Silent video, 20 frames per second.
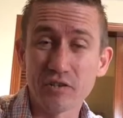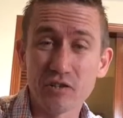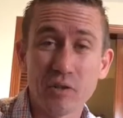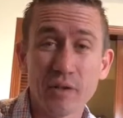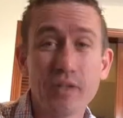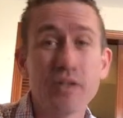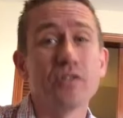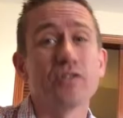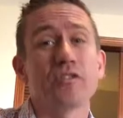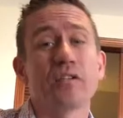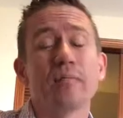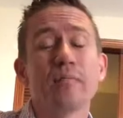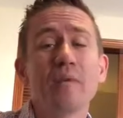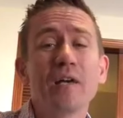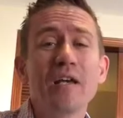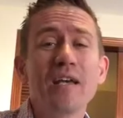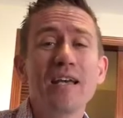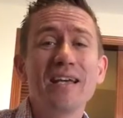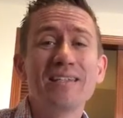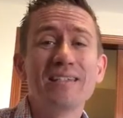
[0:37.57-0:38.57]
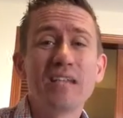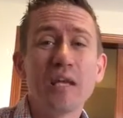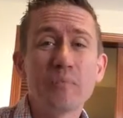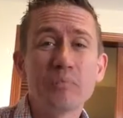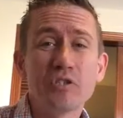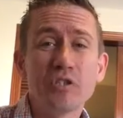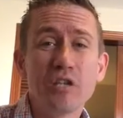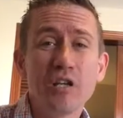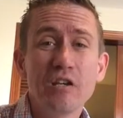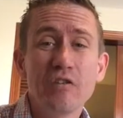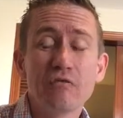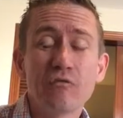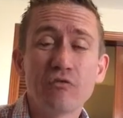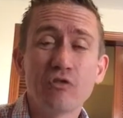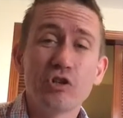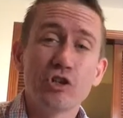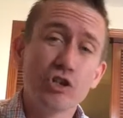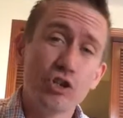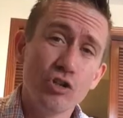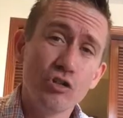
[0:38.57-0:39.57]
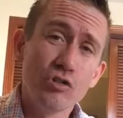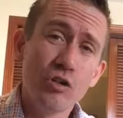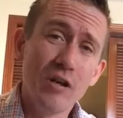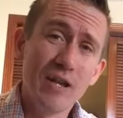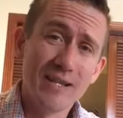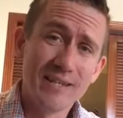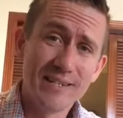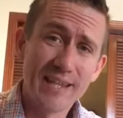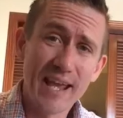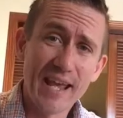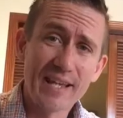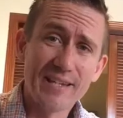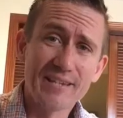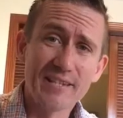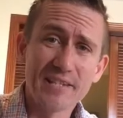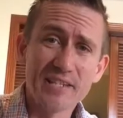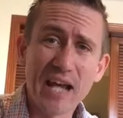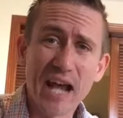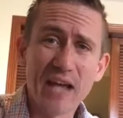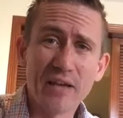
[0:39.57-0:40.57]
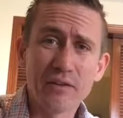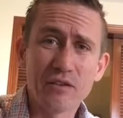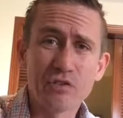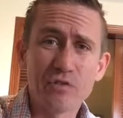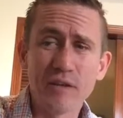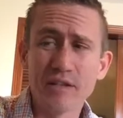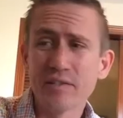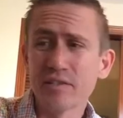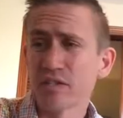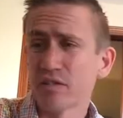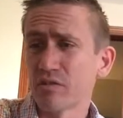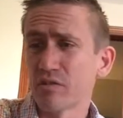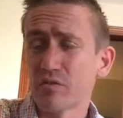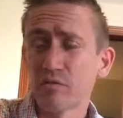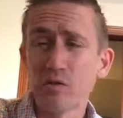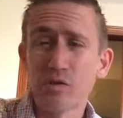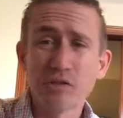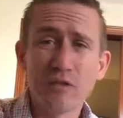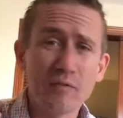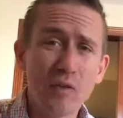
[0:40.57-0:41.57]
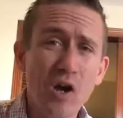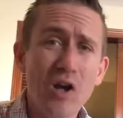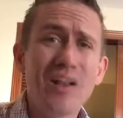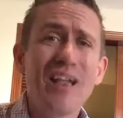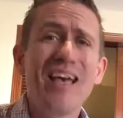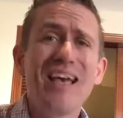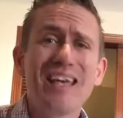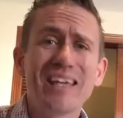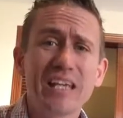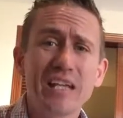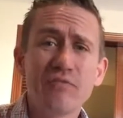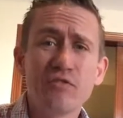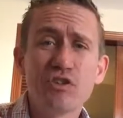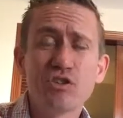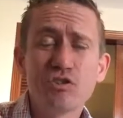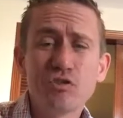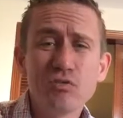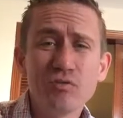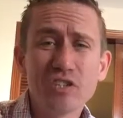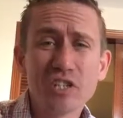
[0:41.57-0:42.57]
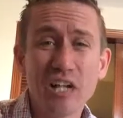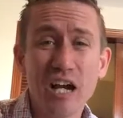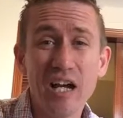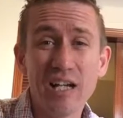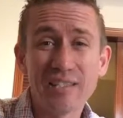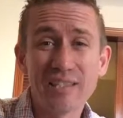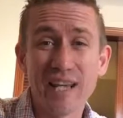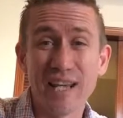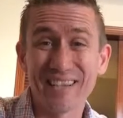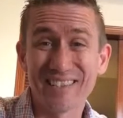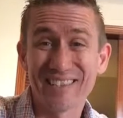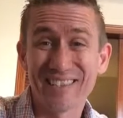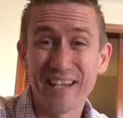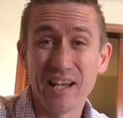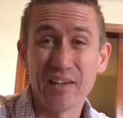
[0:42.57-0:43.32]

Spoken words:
So here's some tips for you, Dan, to dial the transition. First of all, give the students context.